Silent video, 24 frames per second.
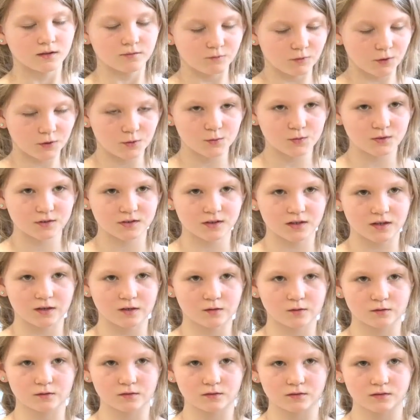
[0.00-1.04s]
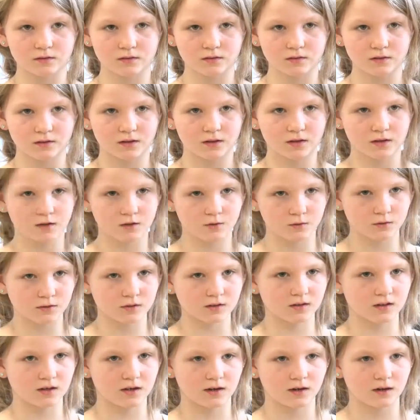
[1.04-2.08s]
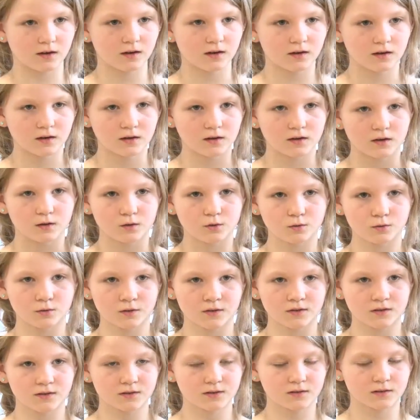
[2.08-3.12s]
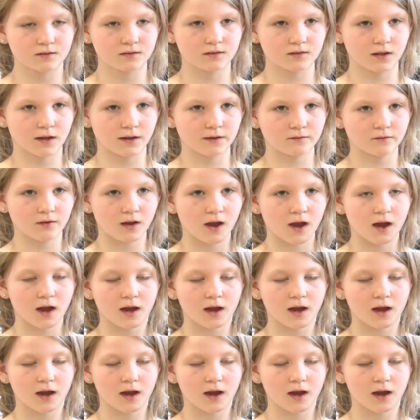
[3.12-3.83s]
Rose Ingalls, Ingalls Lane, who is still alive.